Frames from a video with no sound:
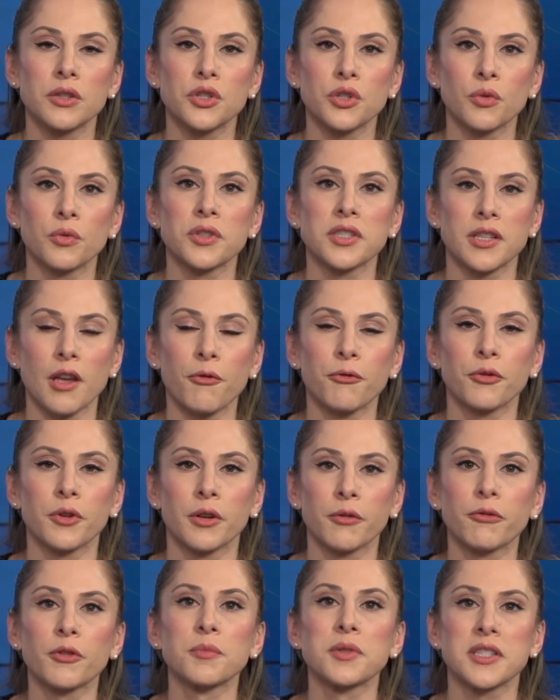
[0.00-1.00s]
who are
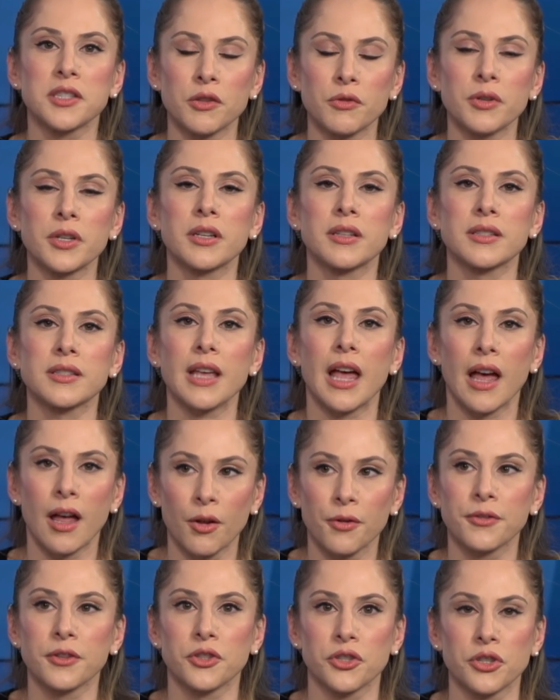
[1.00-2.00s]
suffering from serious
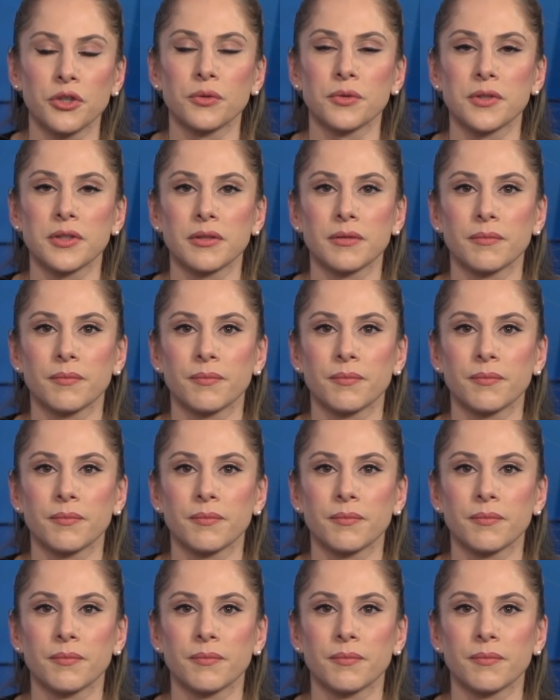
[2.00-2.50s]
health issues.